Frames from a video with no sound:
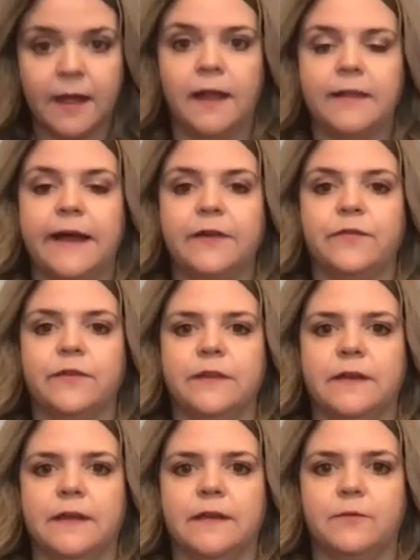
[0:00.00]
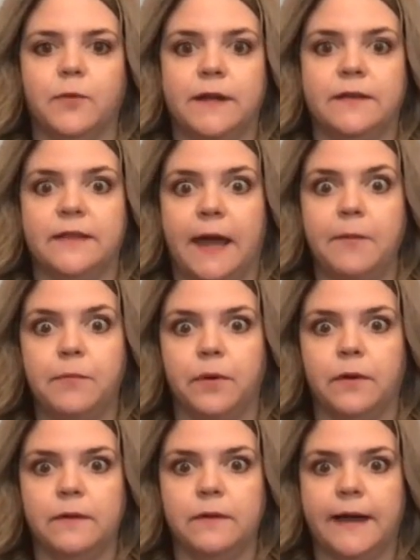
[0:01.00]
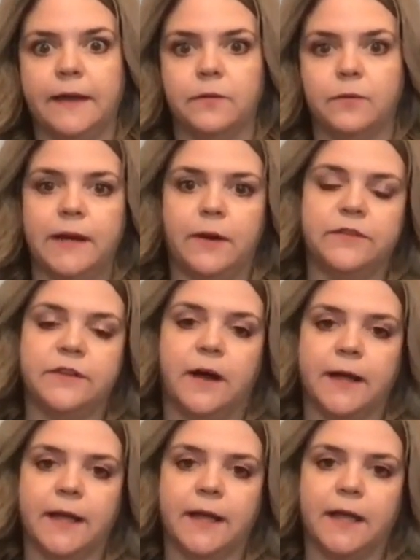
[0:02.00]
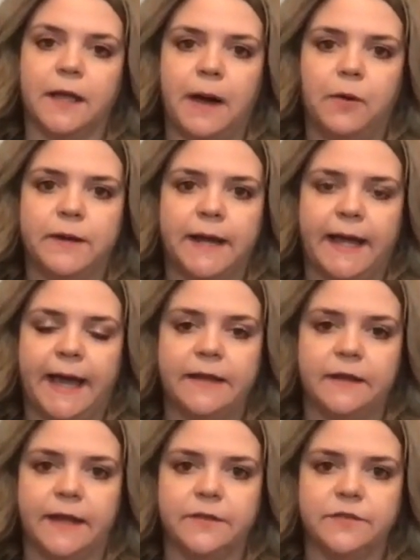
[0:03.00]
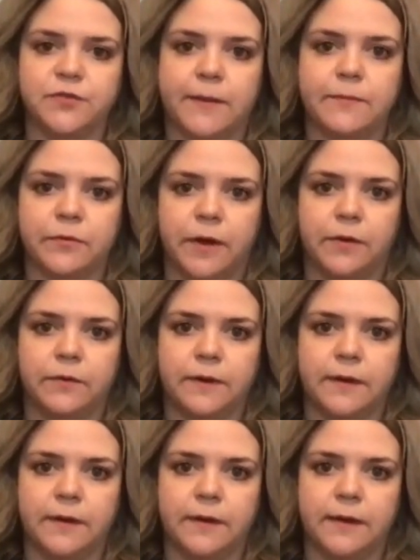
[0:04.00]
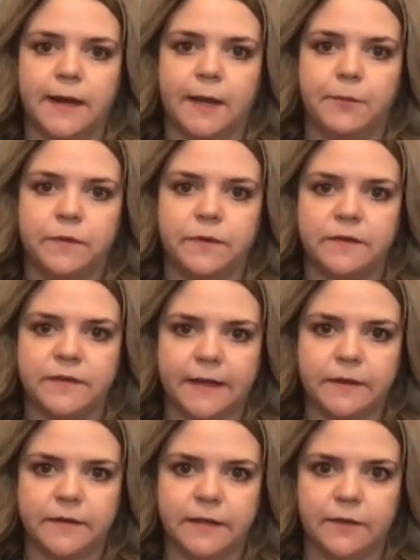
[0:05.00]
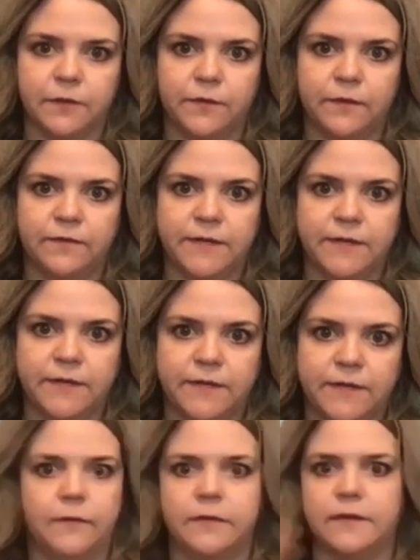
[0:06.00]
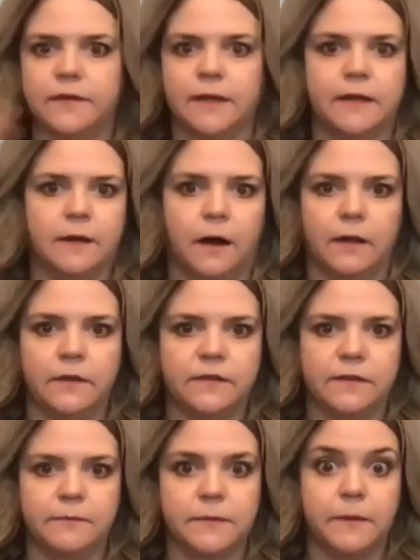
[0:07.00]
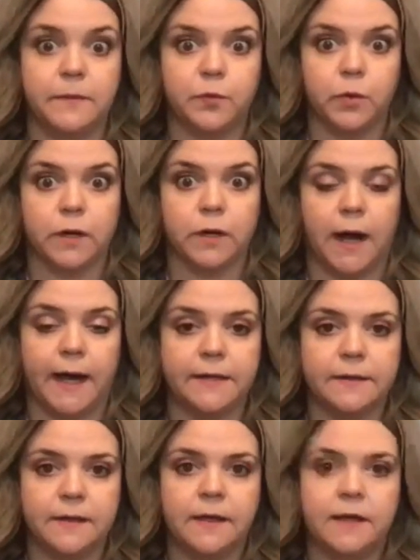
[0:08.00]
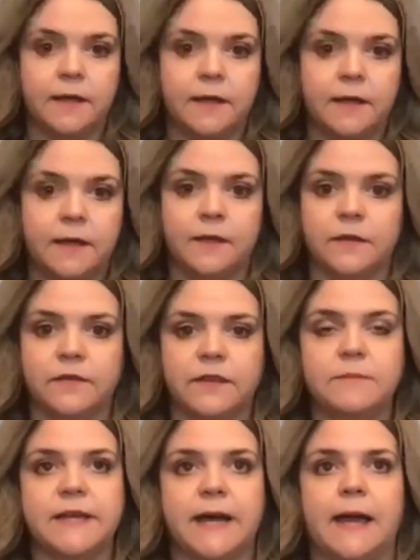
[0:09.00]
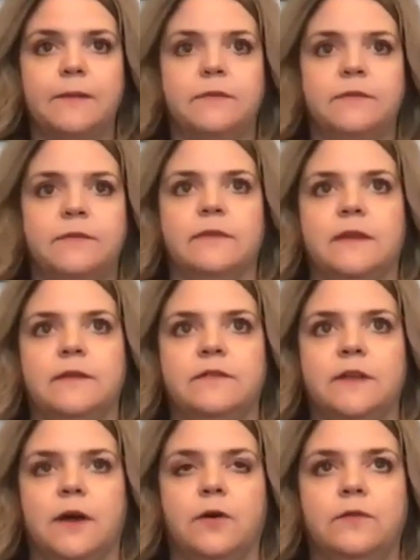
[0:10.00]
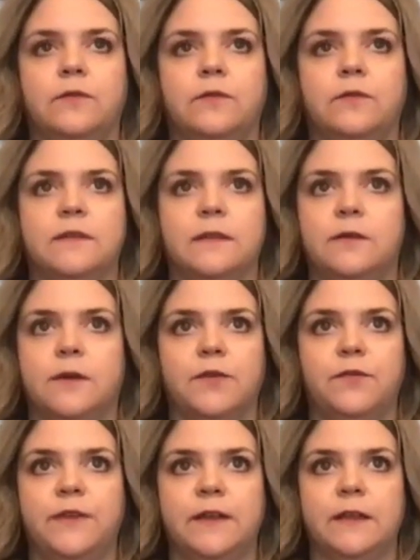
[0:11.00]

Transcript: Like for the one example, like what I was talking about when I had like strep throat and I put this necklace on for 15 minutes and all of a sudden all the symptoms were gone. So sometimes these stones, you can feel it